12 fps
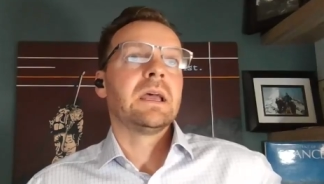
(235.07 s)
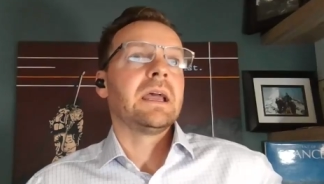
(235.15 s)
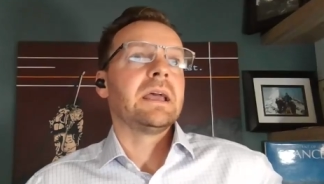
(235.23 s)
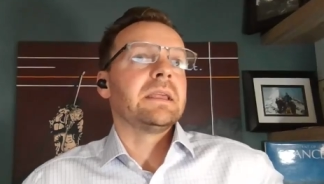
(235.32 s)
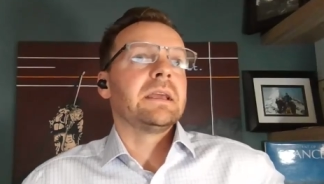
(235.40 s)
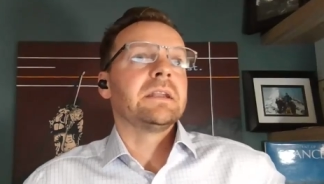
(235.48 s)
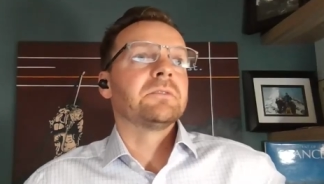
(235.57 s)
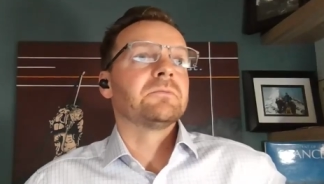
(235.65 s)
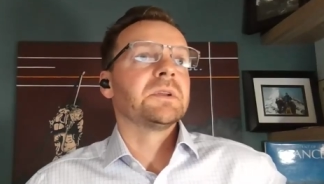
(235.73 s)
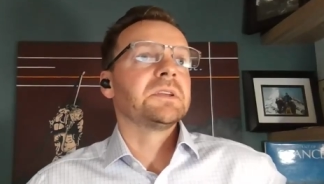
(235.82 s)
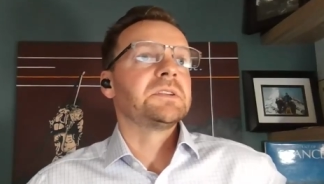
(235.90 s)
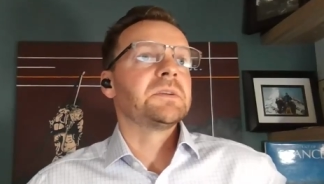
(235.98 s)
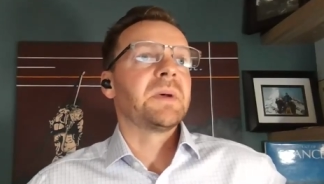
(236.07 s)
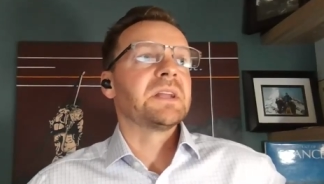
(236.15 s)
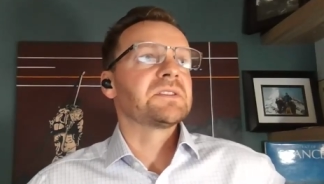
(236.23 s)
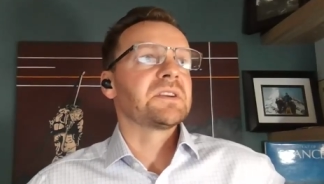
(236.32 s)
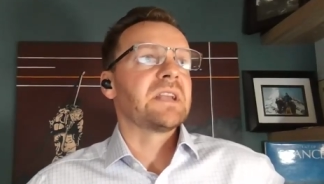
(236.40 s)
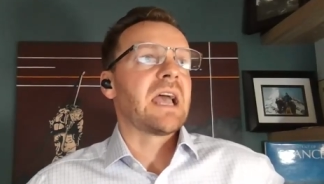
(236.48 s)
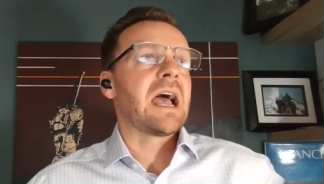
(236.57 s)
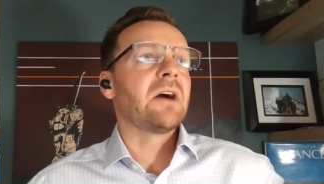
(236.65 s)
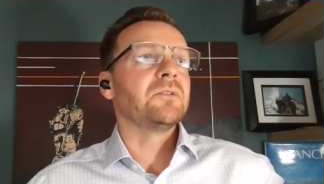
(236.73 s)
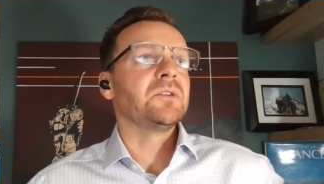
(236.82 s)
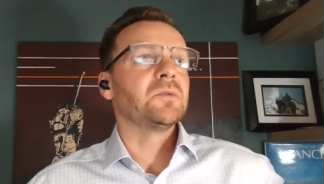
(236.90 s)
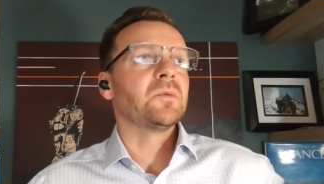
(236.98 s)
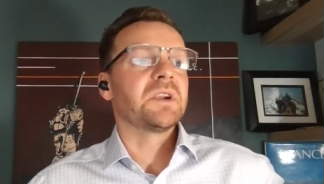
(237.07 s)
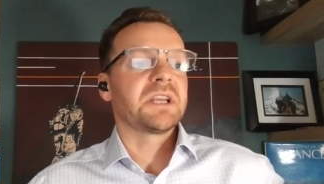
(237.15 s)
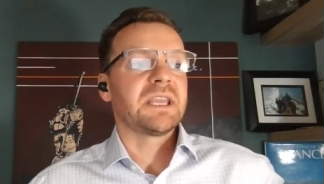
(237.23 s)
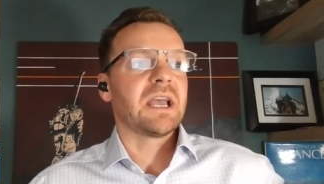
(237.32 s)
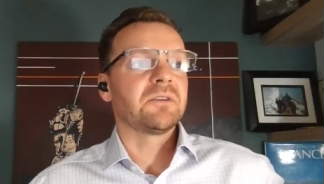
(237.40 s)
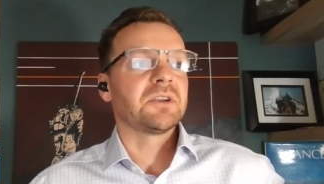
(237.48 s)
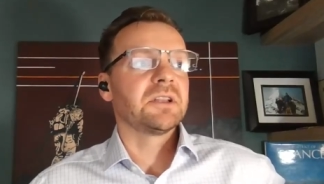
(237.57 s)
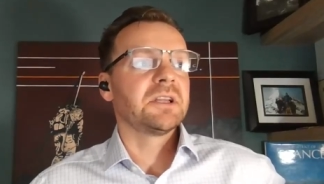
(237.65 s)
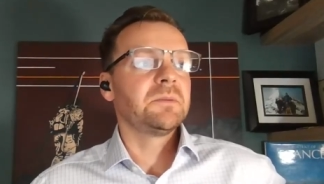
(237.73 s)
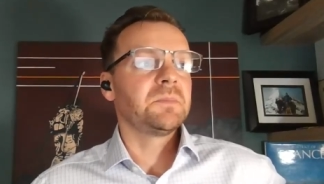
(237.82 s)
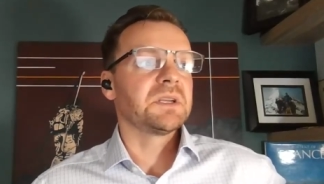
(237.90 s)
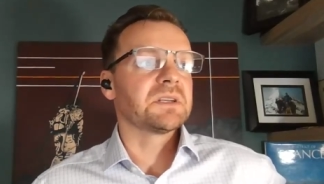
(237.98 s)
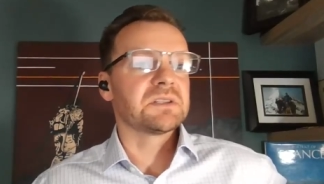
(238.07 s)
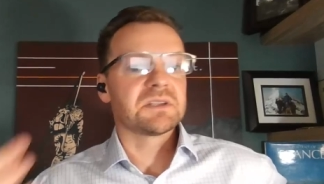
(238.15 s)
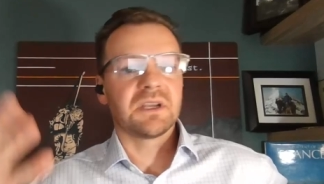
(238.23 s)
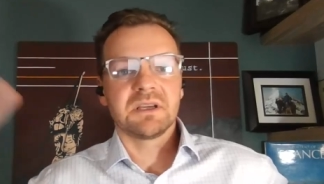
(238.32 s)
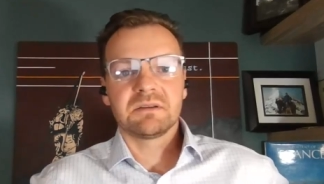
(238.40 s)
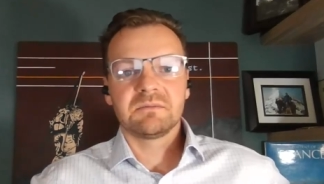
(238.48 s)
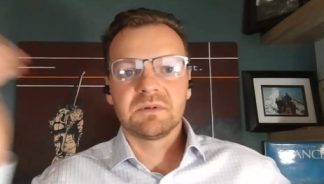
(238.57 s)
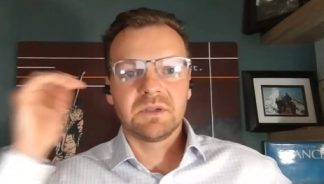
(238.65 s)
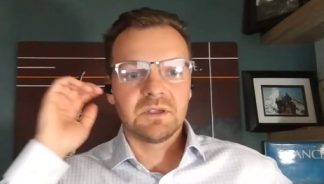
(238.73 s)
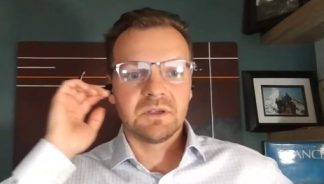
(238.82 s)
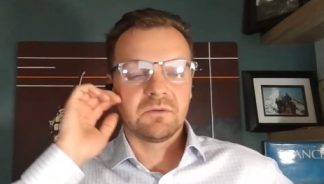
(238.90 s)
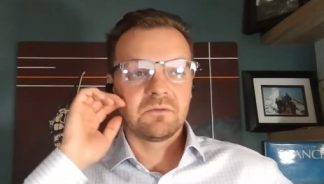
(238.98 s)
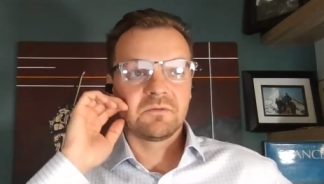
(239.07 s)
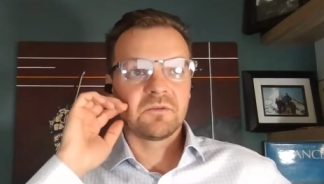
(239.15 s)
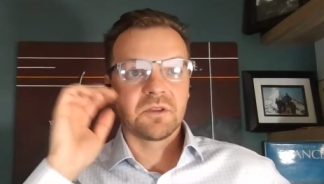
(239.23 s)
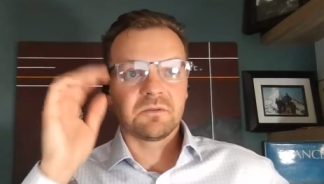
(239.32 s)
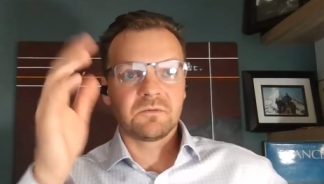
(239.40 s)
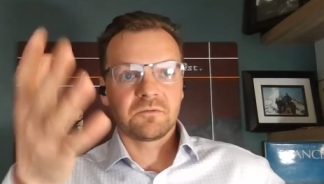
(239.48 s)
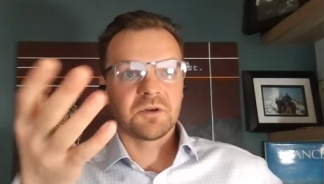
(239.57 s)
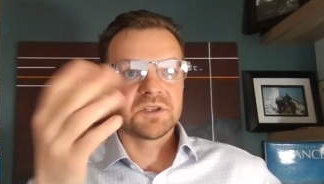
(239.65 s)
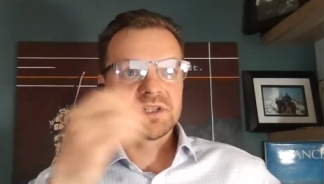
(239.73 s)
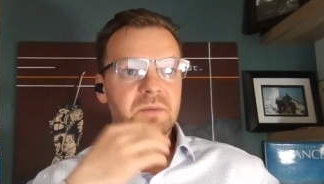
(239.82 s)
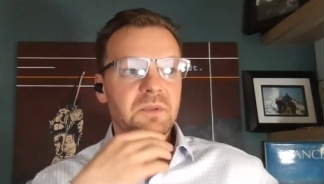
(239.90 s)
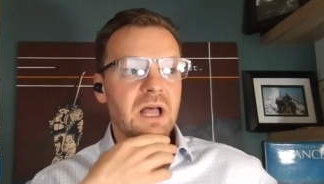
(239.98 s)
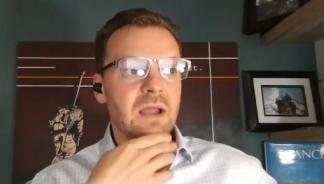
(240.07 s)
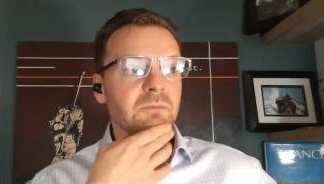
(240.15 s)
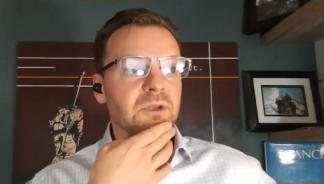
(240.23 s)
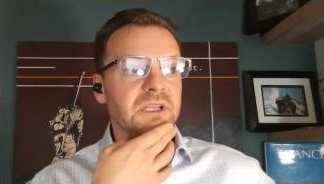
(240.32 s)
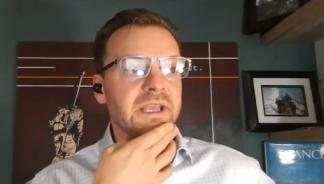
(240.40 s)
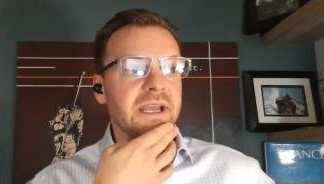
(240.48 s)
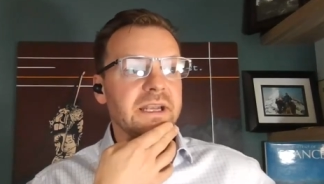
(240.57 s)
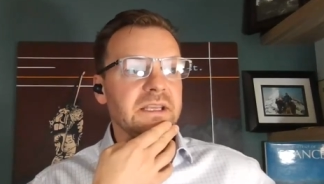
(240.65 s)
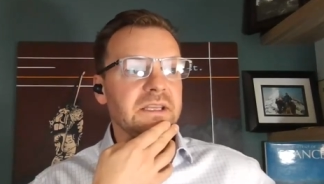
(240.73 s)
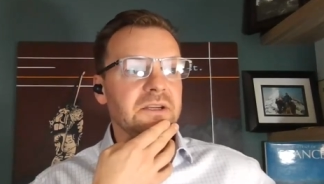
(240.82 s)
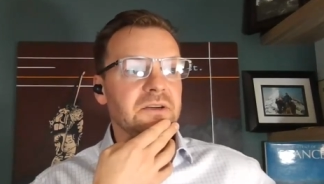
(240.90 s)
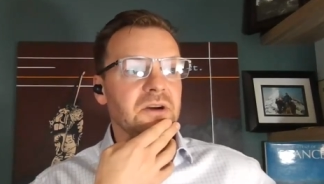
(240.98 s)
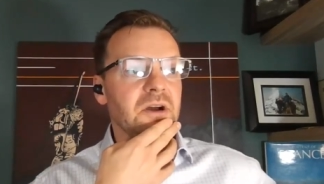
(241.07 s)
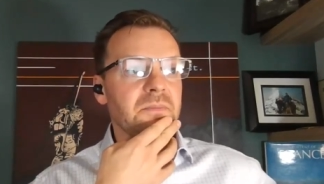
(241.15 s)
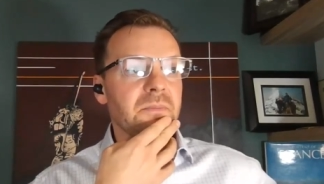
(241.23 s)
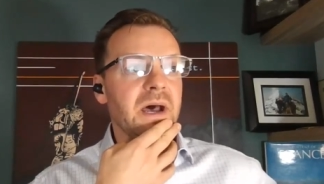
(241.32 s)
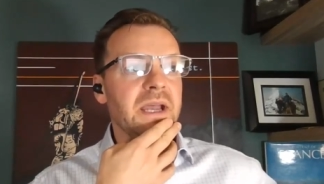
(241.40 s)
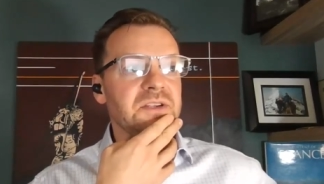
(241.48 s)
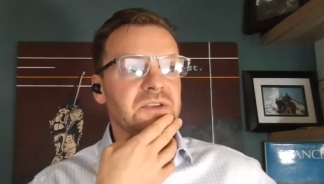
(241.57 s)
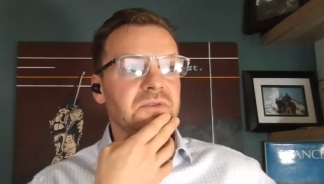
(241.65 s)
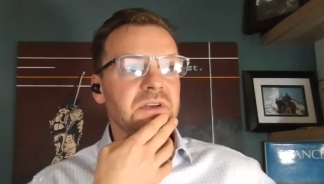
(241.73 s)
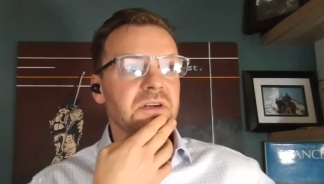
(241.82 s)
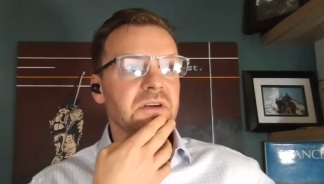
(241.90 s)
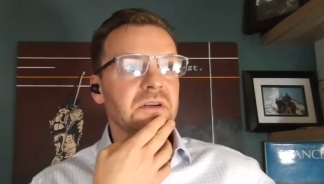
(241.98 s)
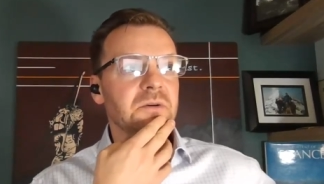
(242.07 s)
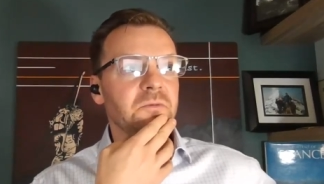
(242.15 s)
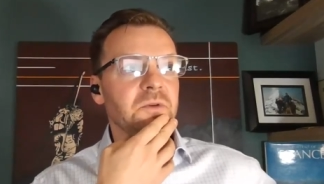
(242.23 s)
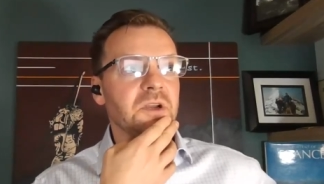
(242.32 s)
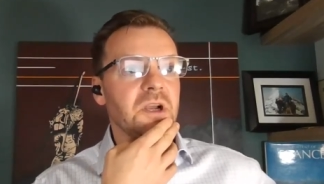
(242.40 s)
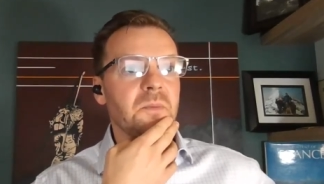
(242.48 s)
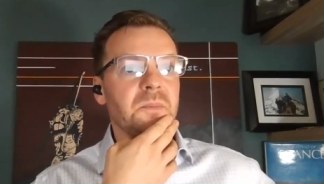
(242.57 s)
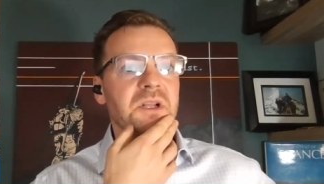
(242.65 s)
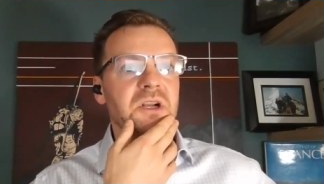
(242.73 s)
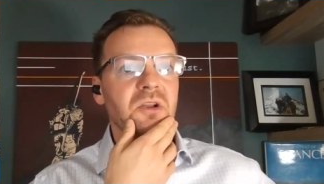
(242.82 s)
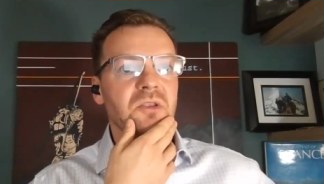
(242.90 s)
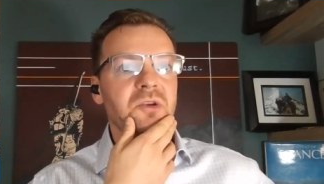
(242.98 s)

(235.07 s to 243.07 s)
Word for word: And um, and it um, really depends on how you want to calculate it because like you know, for the, for example, I'm looking at it here on my screener with a company called